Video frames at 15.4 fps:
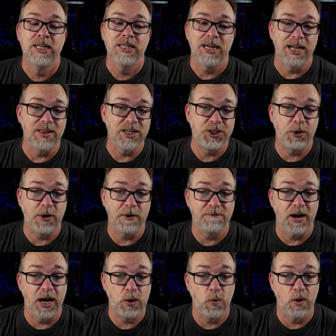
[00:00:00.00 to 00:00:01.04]
unless you can
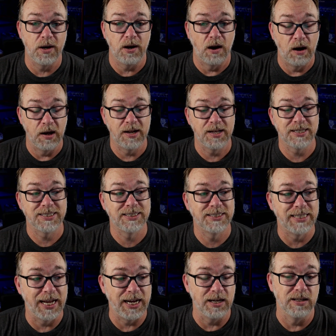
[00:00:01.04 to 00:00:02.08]
find one on
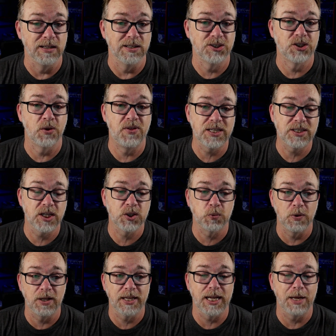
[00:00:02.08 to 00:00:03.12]
sale. So this is
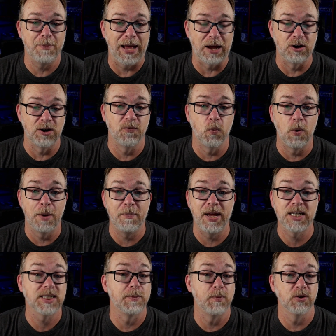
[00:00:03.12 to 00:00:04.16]
really a matter of what
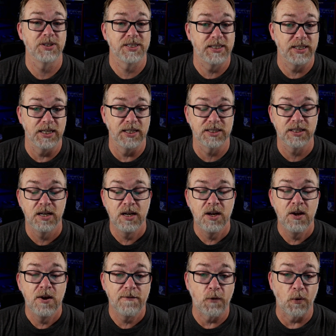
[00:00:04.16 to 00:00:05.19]
makes the most sense
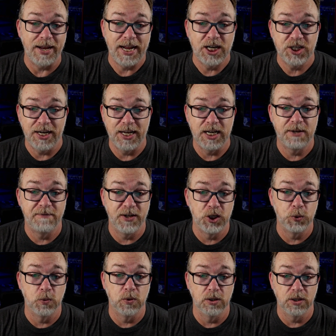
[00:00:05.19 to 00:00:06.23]
for each
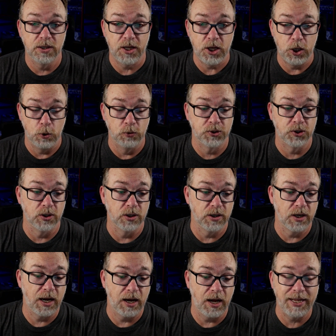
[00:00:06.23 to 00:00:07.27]
individual user.
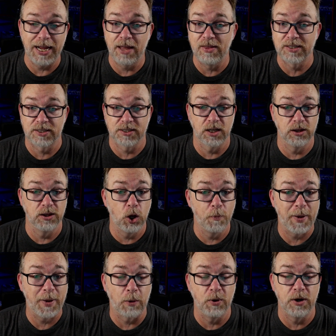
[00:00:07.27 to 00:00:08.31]
Again, this is a low
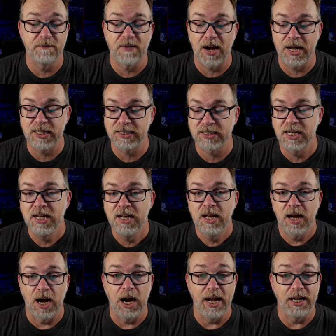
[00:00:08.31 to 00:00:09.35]
power device.
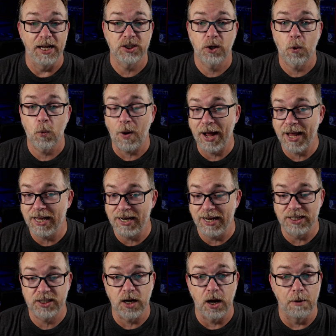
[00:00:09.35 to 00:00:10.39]
It's quiet,
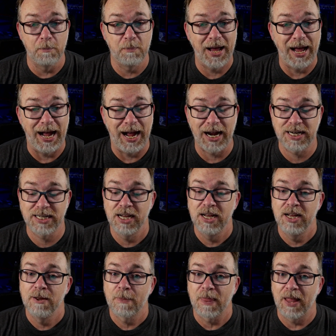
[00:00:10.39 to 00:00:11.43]
it's compact.
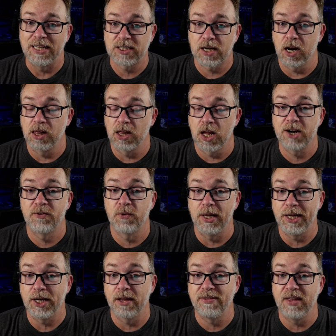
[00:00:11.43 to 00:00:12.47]
It's got a lot of
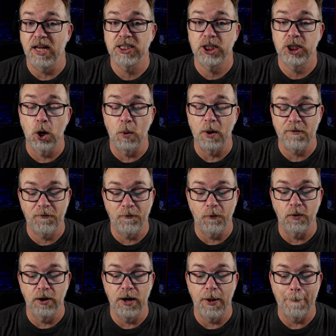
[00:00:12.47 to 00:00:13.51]
really good things going
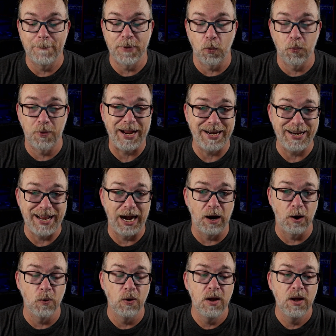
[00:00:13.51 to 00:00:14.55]
for it, but right now,